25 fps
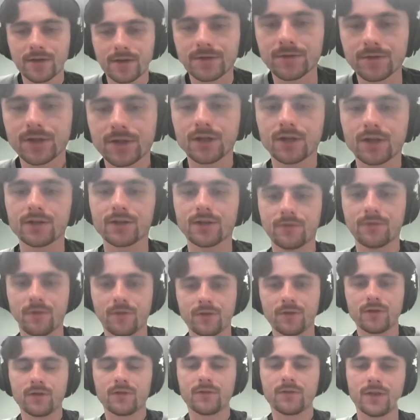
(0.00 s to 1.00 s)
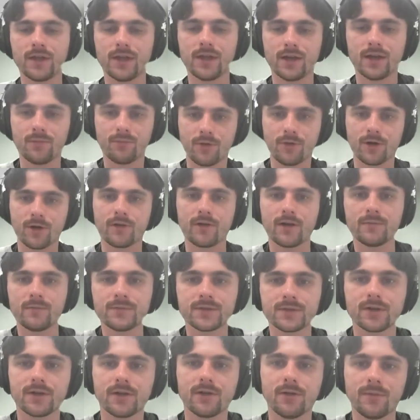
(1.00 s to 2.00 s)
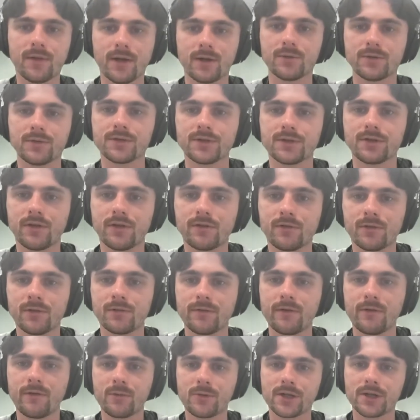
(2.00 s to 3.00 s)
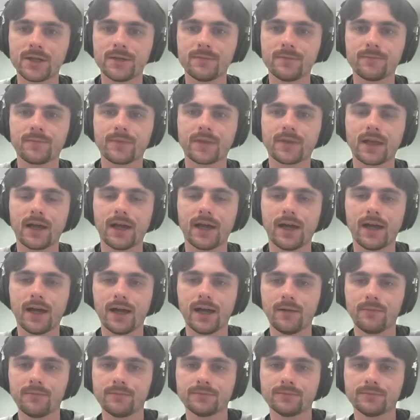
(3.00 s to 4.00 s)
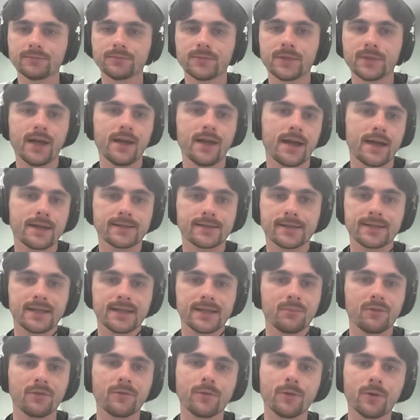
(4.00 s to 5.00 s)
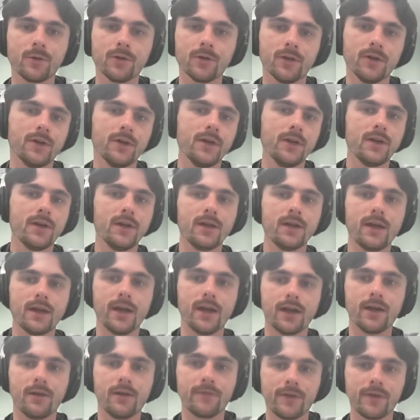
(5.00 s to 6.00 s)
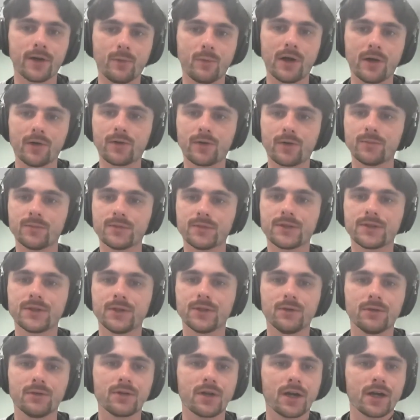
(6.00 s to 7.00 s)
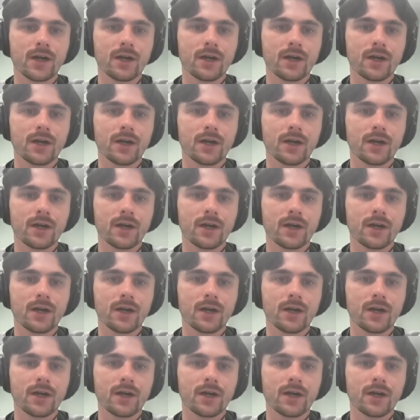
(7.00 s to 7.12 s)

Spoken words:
was a really good overview of the program. So I hope that was useful for everybody. Yeah, as I said before, very welcome to kind of